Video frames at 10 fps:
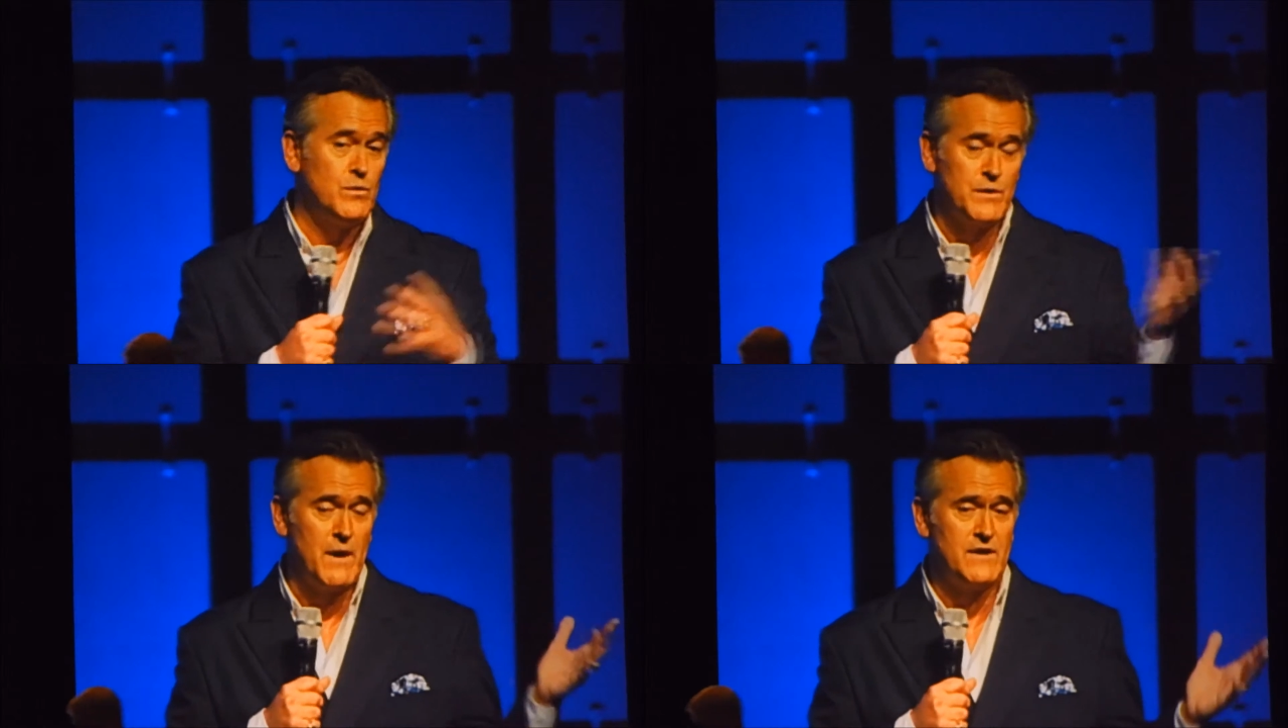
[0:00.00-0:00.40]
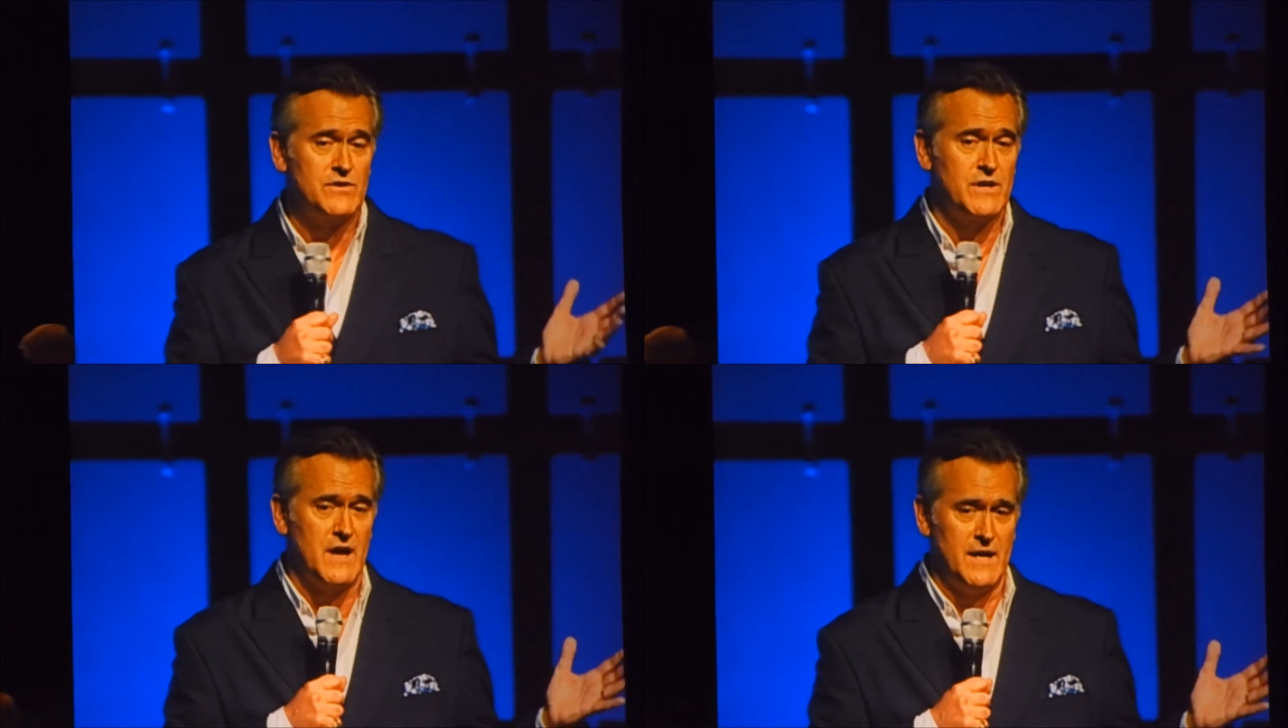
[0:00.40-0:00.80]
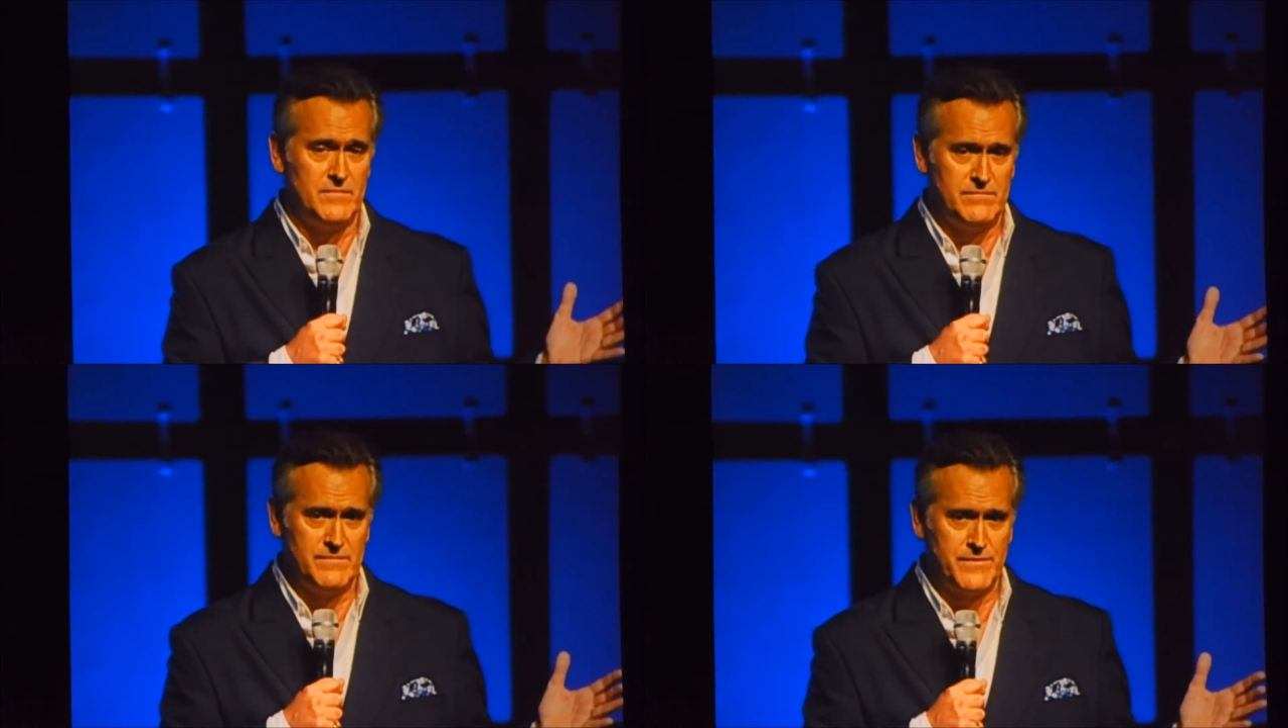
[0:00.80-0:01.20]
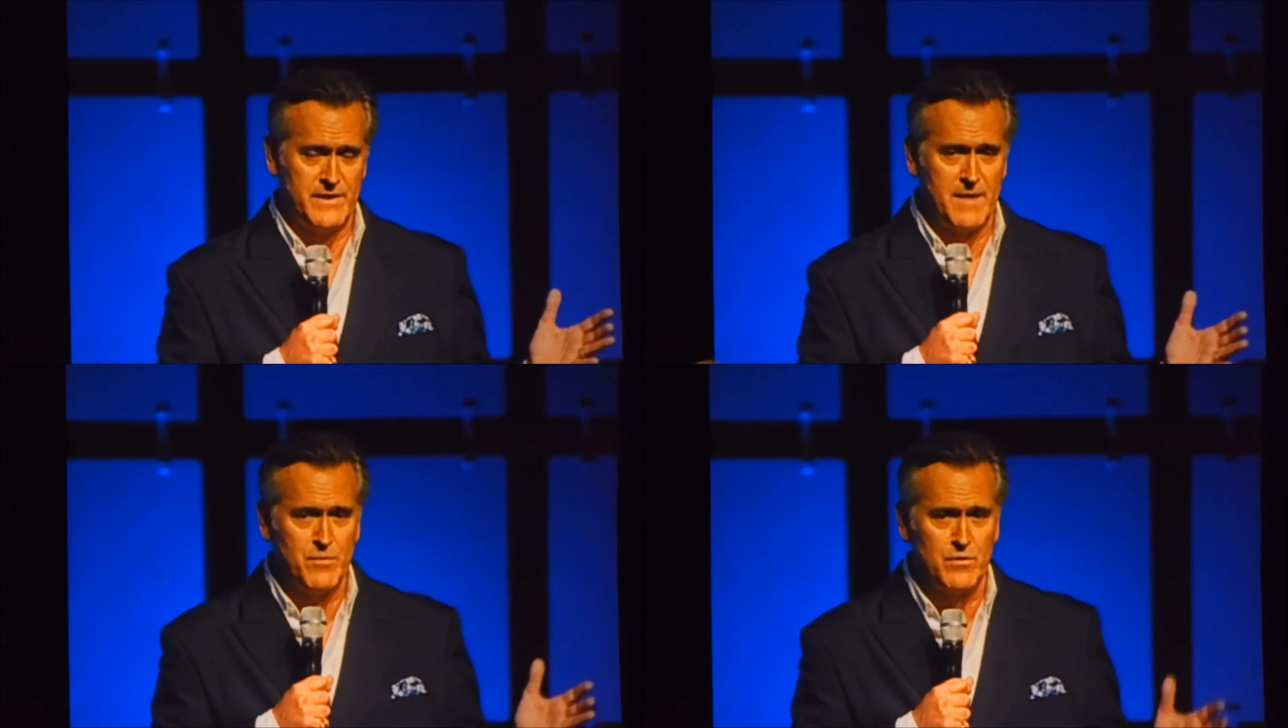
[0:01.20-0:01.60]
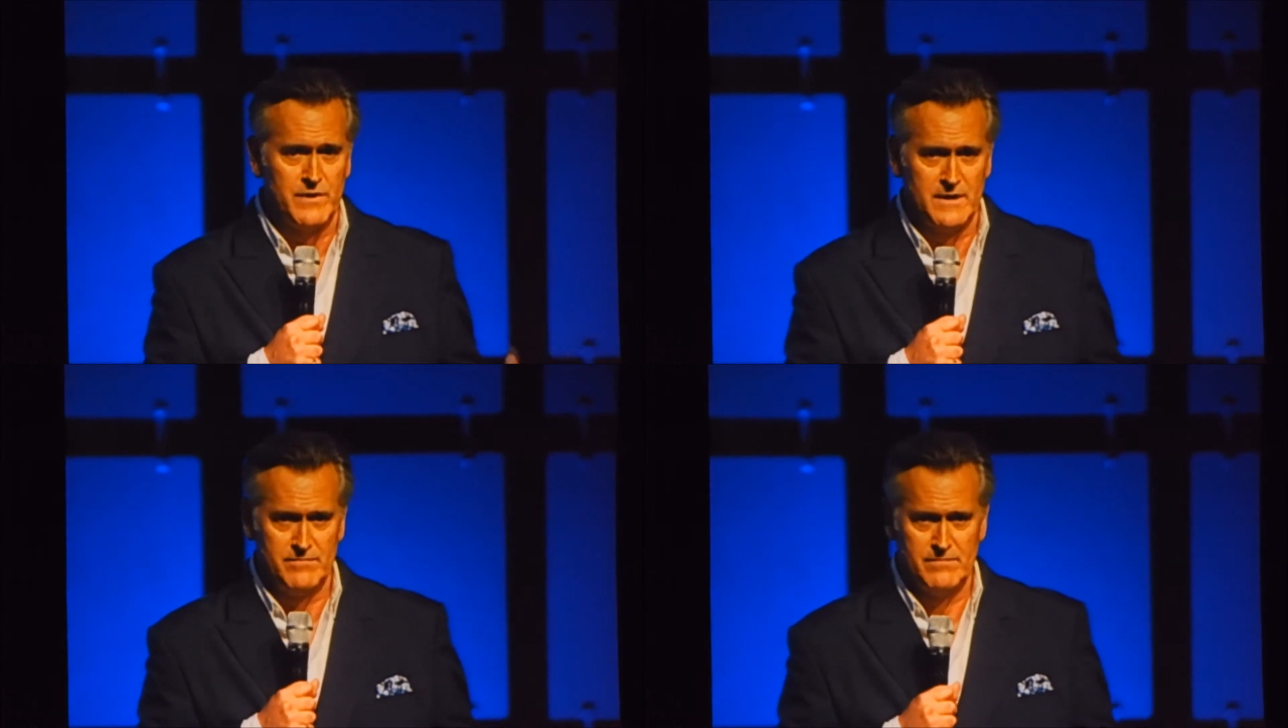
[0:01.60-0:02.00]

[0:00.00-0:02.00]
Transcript: director's cut for that movie.